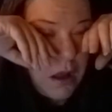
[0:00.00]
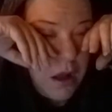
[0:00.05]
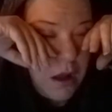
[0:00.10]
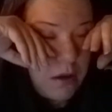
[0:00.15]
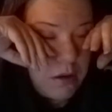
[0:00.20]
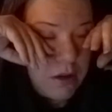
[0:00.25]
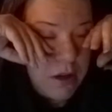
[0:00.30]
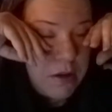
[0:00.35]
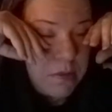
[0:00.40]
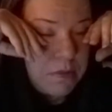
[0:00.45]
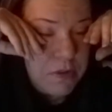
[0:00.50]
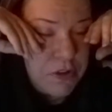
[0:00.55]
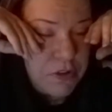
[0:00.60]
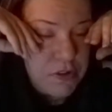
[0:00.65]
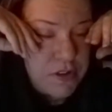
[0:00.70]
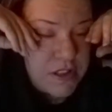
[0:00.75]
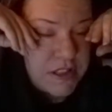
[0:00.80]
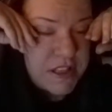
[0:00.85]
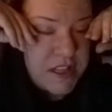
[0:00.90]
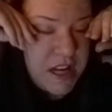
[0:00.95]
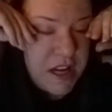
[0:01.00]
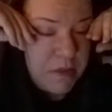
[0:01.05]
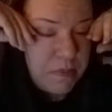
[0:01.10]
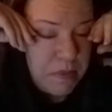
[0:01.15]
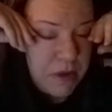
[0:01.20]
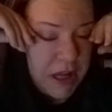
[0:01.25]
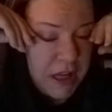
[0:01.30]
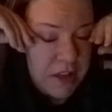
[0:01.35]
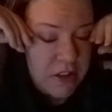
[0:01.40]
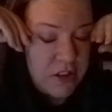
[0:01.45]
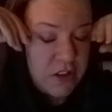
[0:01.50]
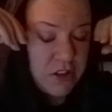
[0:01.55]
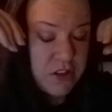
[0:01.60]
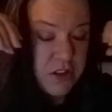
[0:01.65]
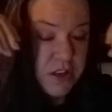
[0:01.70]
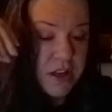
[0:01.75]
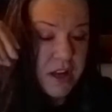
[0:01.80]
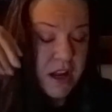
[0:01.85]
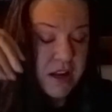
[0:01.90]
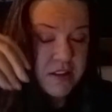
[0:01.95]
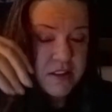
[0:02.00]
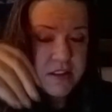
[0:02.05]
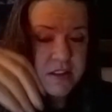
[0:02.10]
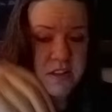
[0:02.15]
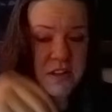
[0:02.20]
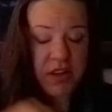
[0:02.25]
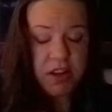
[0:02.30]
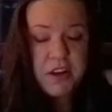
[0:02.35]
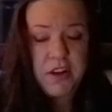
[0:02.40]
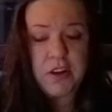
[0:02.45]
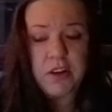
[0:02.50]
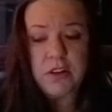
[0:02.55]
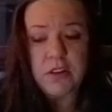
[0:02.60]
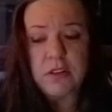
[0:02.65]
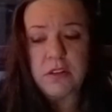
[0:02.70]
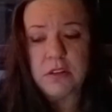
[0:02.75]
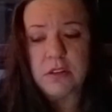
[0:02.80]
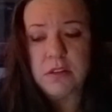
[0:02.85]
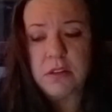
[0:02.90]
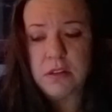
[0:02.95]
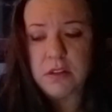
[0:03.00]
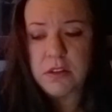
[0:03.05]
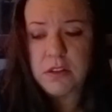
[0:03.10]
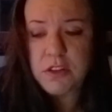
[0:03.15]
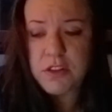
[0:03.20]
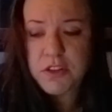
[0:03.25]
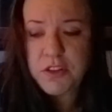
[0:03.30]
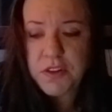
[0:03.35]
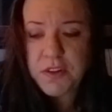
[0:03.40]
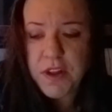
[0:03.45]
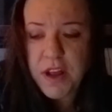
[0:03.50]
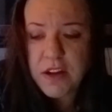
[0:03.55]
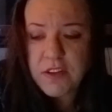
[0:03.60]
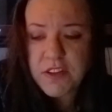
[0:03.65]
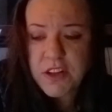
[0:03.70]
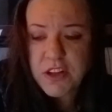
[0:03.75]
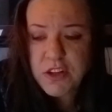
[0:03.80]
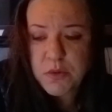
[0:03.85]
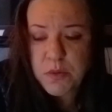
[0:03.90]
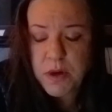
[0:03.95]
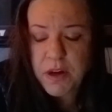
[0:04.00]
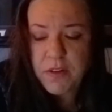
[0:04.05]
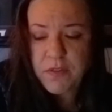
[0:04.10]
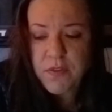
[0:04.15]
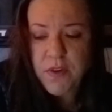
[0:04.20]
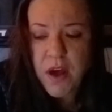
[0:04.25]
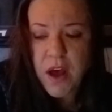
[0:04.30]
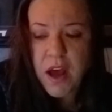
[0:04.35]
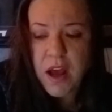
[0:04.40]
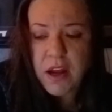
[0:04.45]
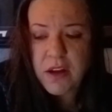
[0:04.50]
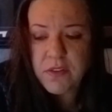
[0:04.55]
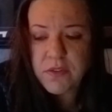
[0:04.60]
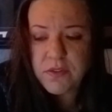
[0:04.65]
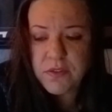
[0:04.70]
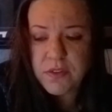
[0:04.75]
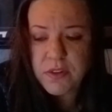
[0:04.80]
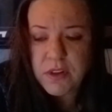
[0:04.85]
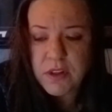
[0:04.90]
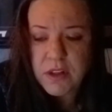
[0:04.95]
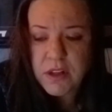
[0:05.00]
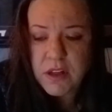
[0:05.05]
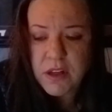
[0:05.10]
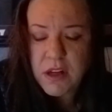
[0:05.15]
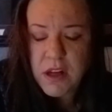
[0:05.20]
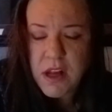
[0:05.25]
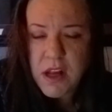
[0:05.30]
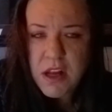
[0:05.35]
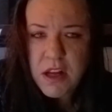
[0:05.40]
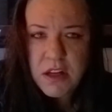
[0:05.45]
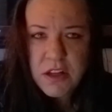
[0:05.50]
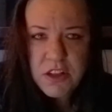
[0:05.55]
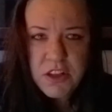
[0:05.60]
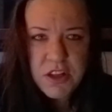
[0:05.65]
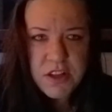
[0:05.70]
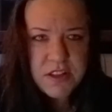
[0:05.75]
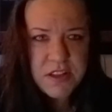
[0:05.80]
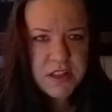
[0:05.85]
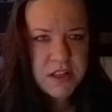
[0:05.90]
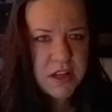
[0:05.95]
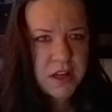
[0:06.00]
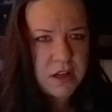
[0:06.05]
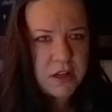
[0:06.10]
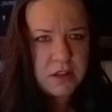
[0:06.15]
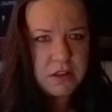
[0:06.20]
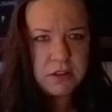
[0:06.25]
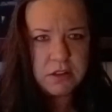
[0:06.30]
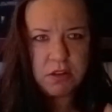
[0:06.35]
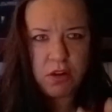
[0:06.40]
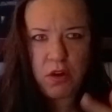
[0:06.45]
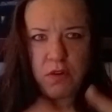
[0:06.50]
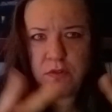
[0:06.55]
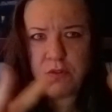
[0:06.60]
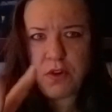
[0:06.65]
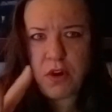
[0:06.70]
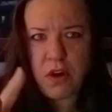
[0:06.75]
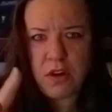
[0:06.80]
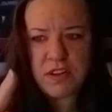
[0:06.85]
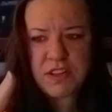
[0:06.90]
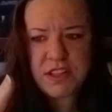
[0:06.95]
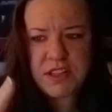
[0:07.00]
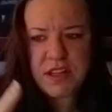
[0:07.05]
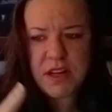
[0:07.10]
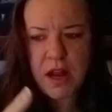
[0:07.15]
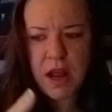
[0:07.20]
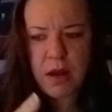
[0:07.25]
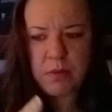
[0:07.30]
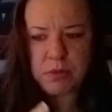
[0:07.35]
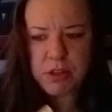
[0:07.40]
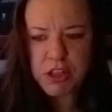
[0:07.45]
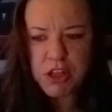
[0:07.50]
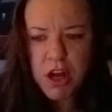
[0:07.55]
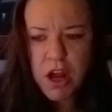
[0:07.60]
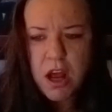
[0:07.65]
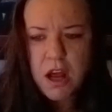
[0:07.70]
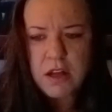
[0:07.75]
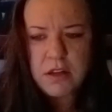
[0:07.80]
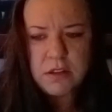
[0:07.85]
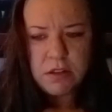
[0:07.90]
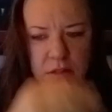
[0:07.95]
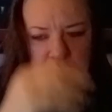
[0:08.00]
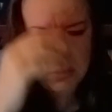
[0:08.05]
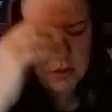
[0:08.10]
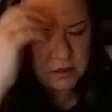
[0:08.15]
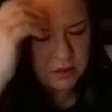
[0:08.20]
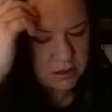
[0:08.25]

I'm going to do a sneak peek to the next year, 2025. Just an overall snapshot.